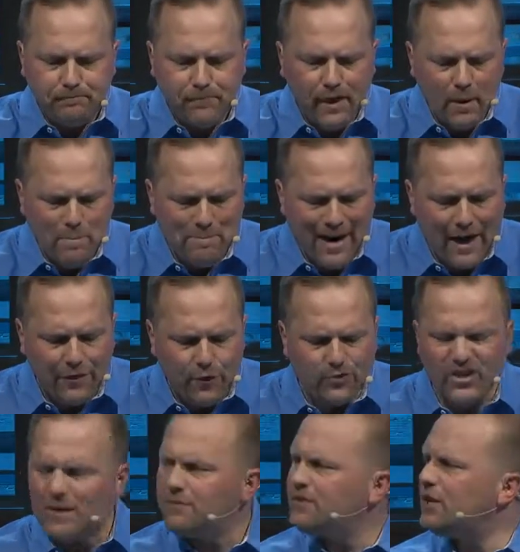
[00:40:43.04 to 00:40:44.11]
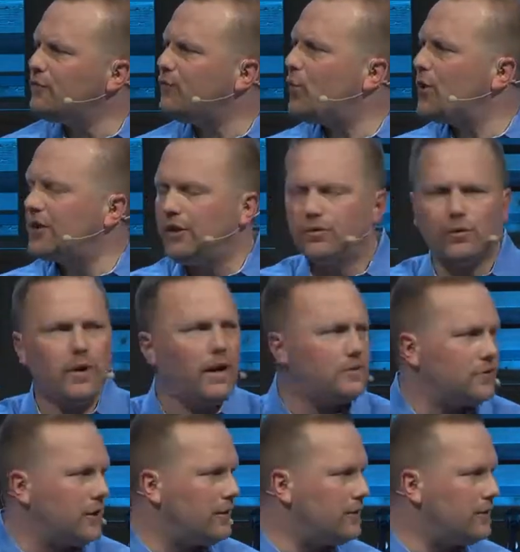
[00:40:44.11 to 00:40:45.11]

Matthew 17, 14 through 18.